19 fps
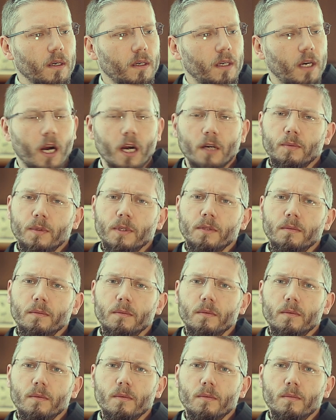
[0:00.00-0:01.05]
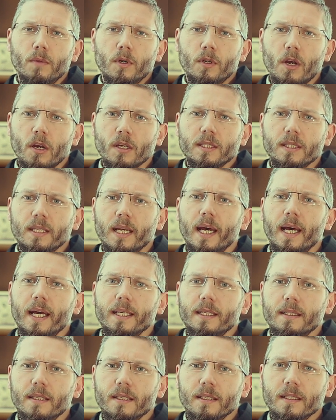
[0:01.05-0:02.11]
Carbon
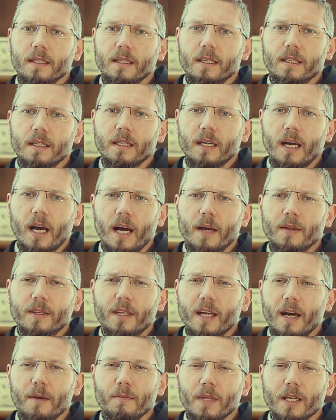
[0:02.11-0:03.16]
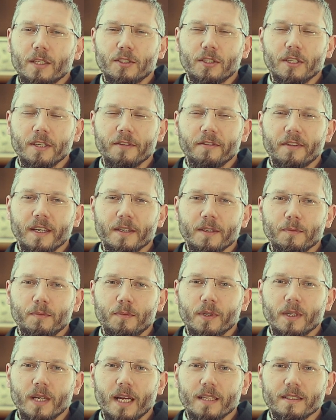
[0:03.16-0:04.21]
monoxide. I'm not sure if I
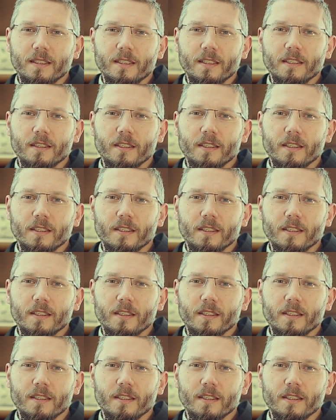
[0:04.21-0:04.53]
pronounce it